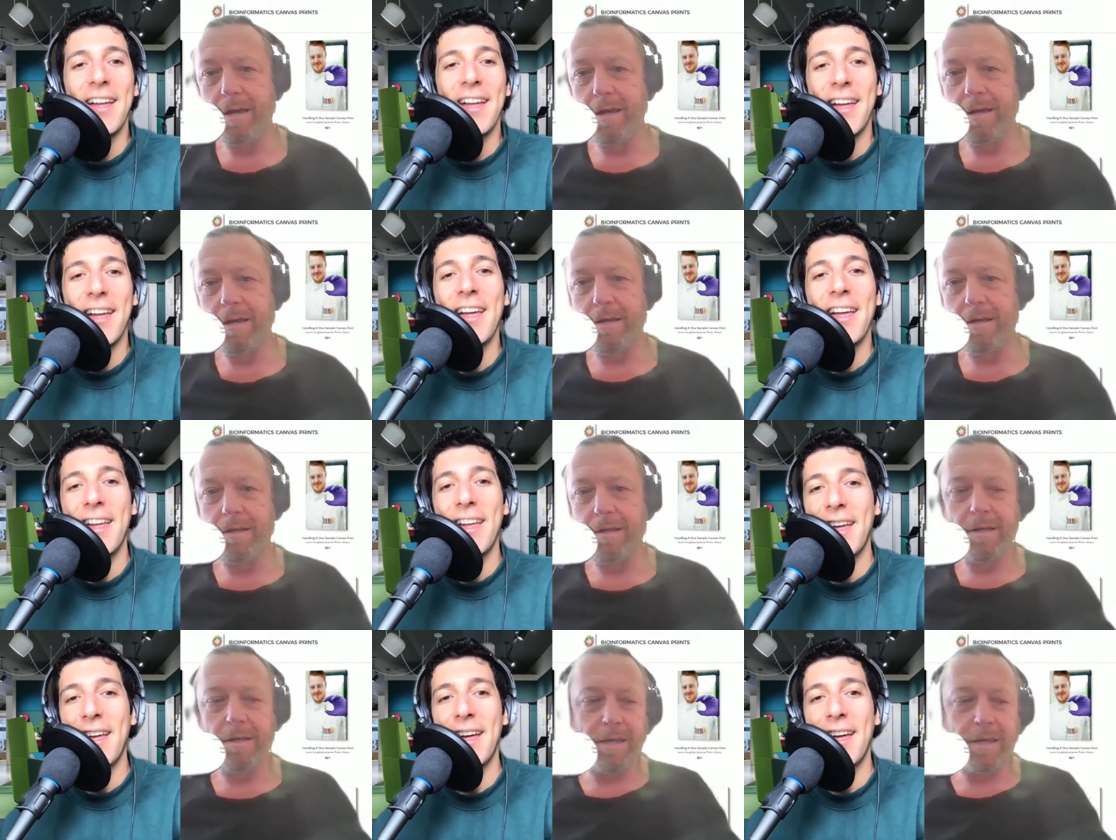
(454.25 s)
Speaker 1: Yeah.
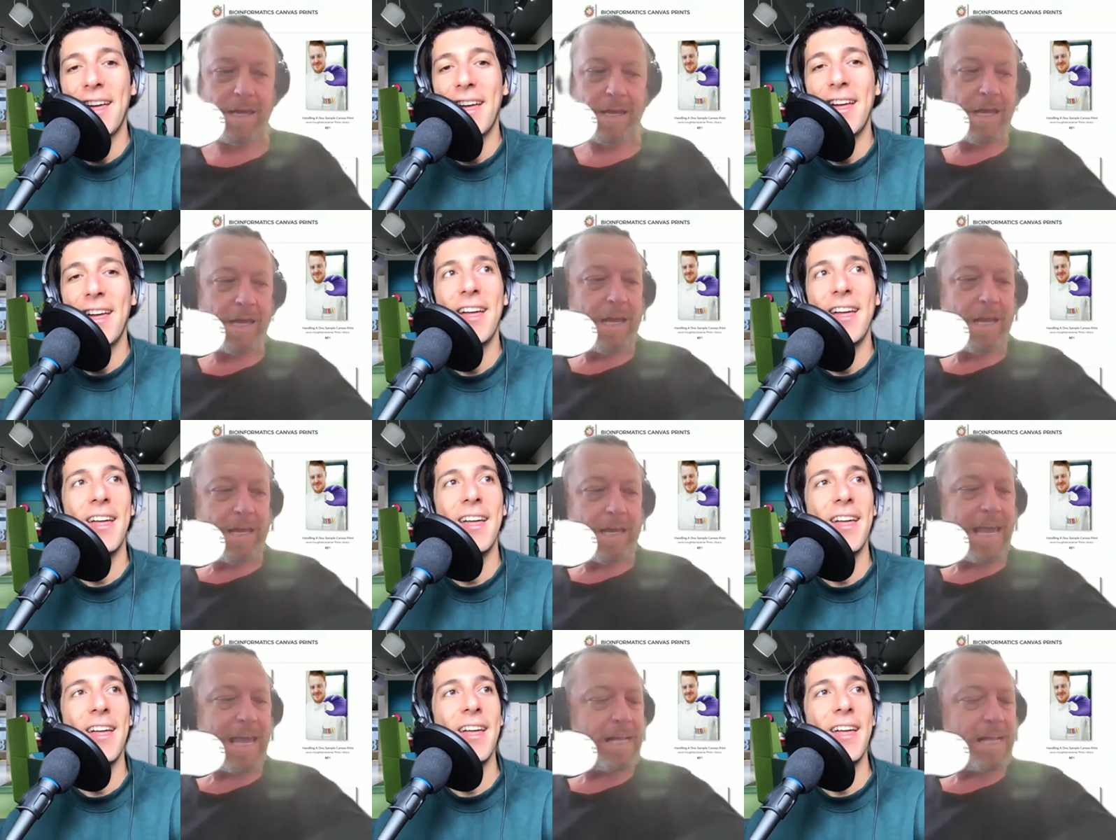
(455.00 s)

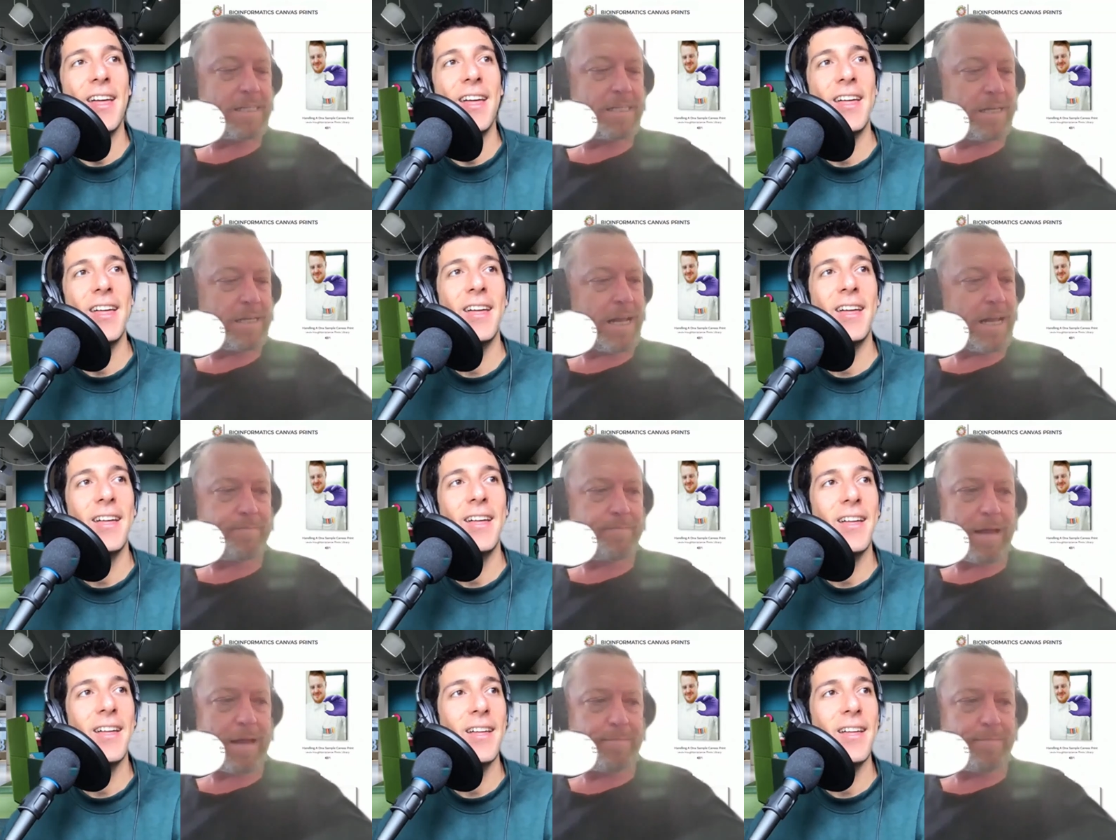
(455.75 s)
Yeah, it's
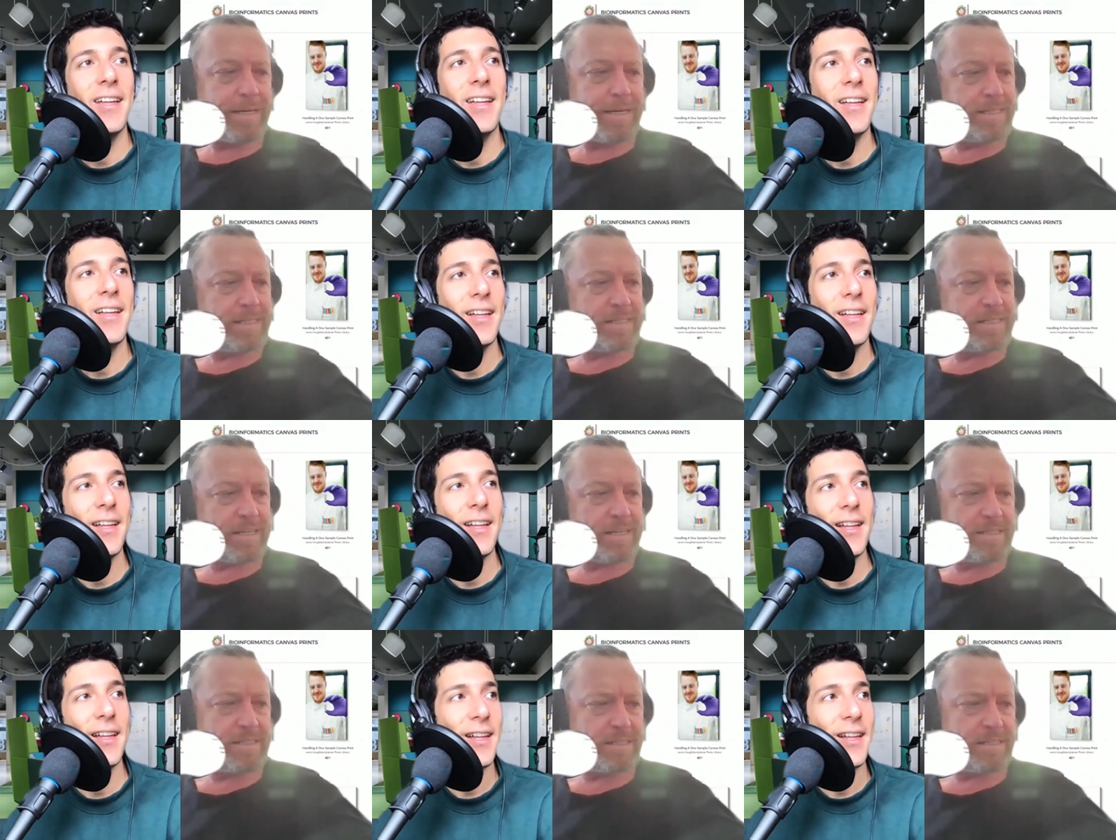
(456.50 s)
I mean
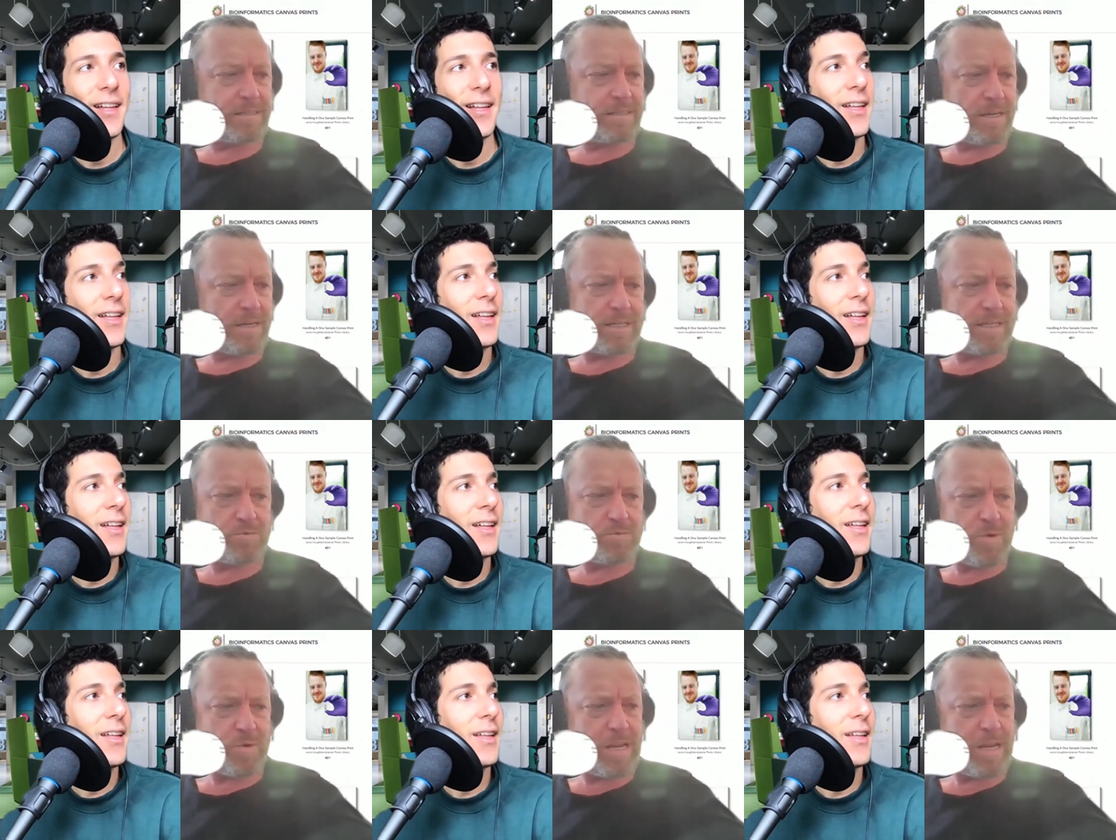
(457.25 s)
it's
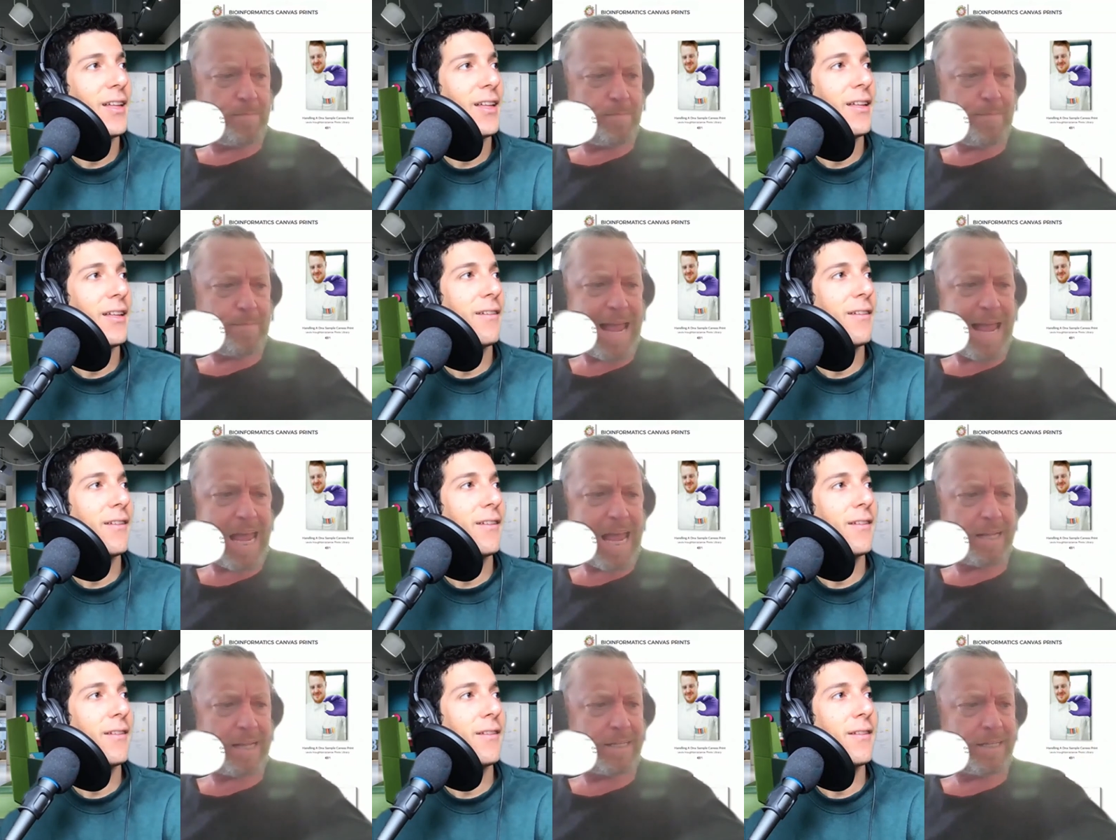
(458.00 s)
really
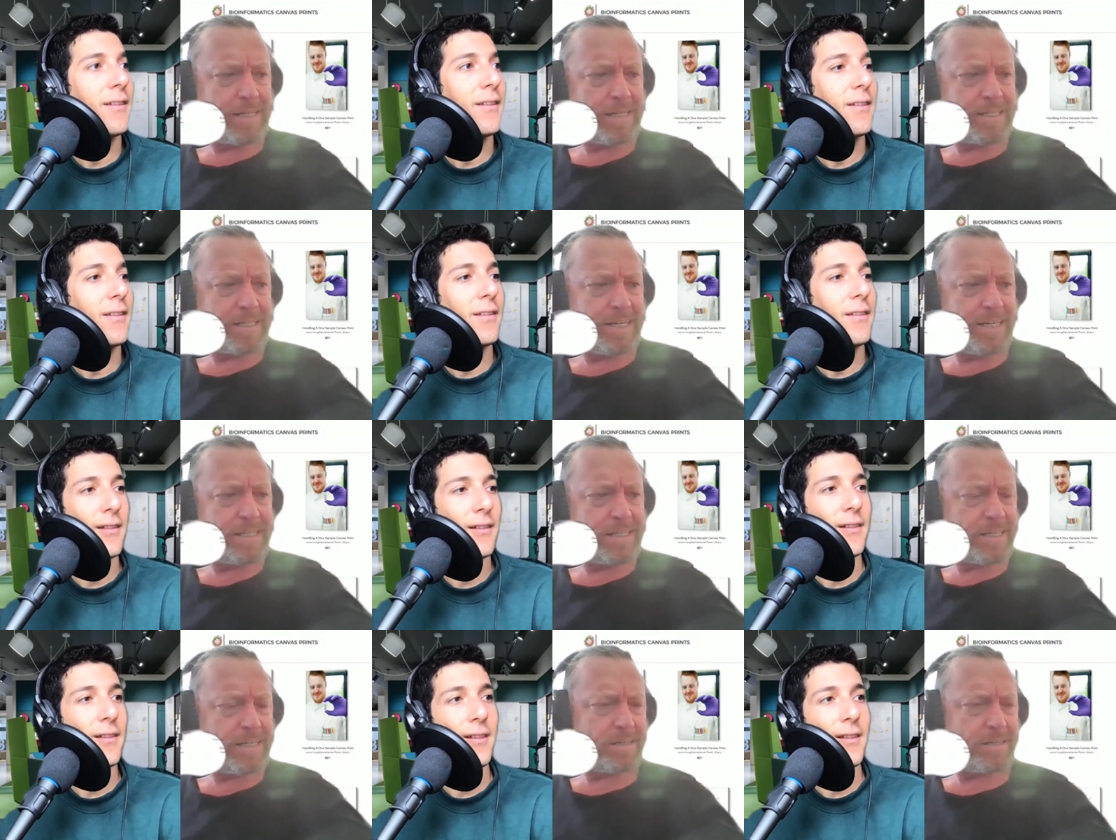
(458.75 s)
mad. It's
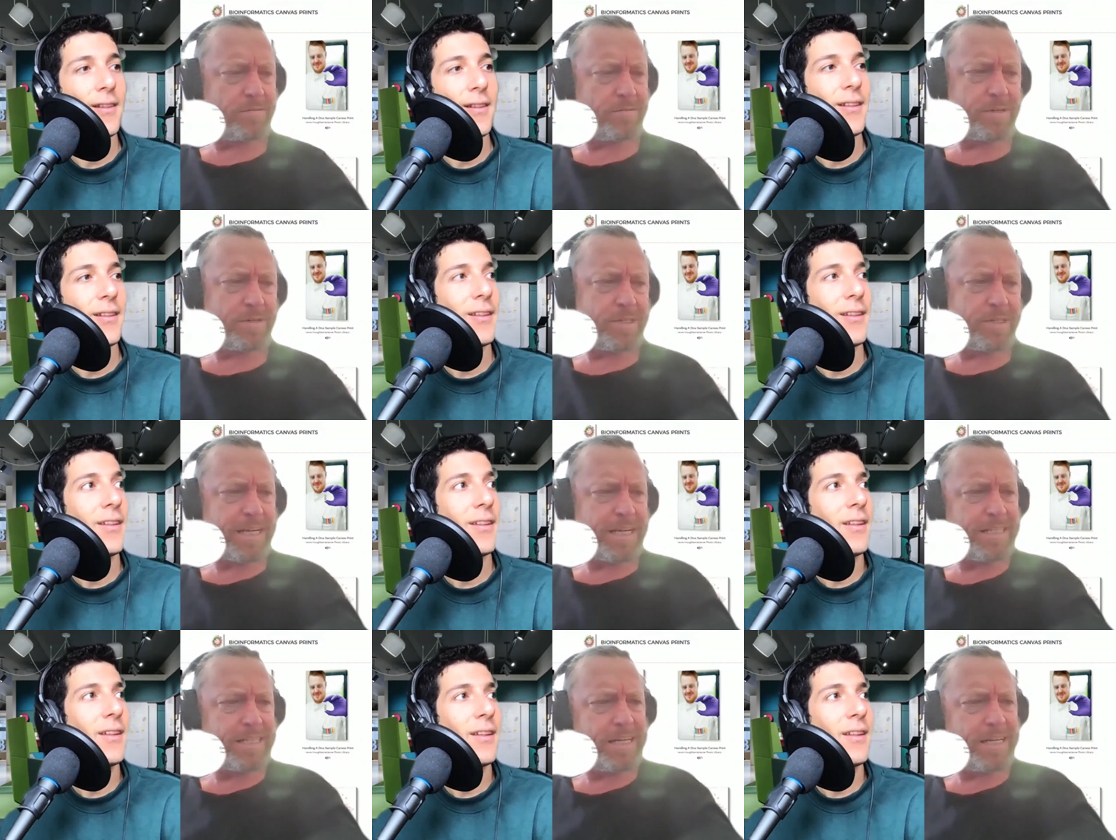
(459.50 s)

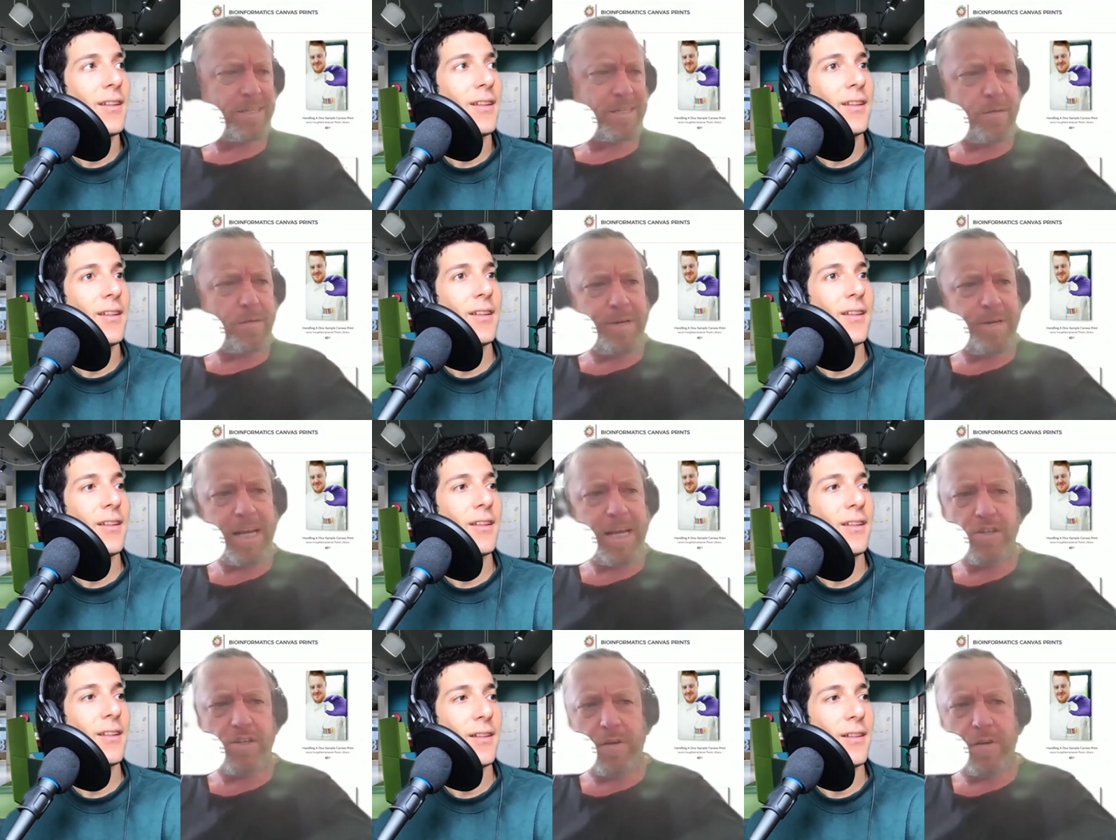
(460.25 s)
a
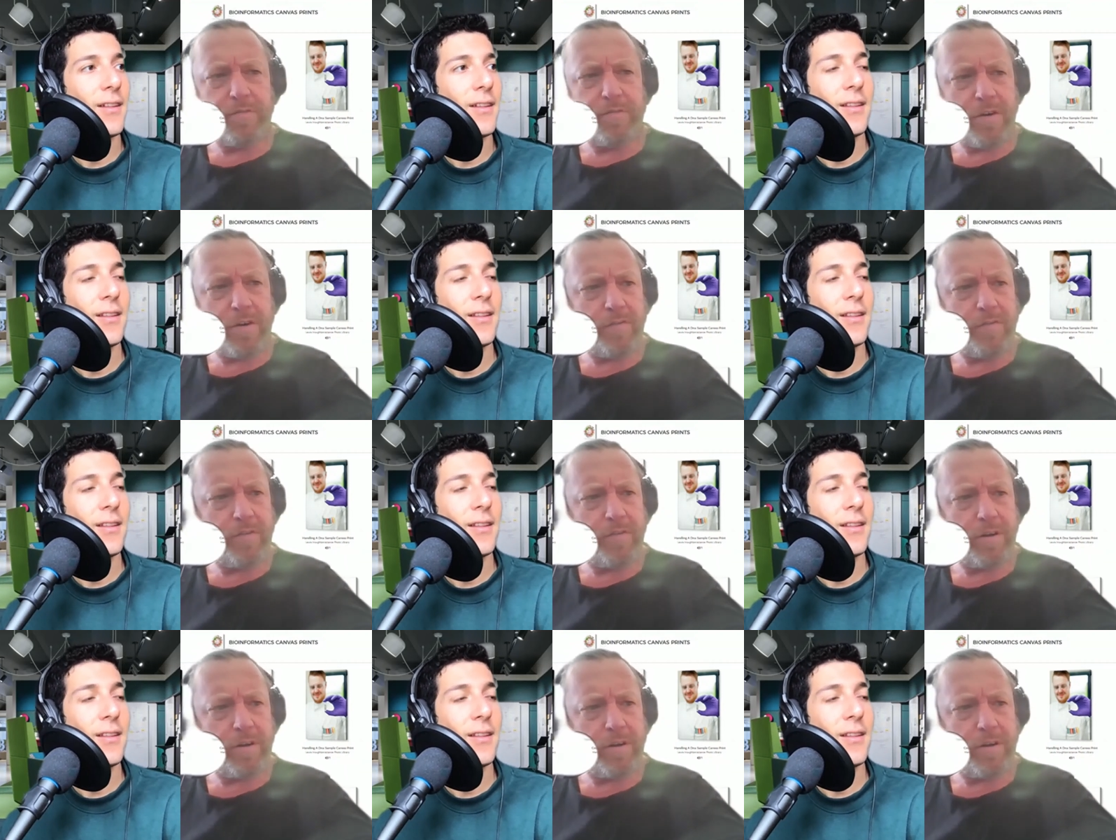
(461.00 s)
combination of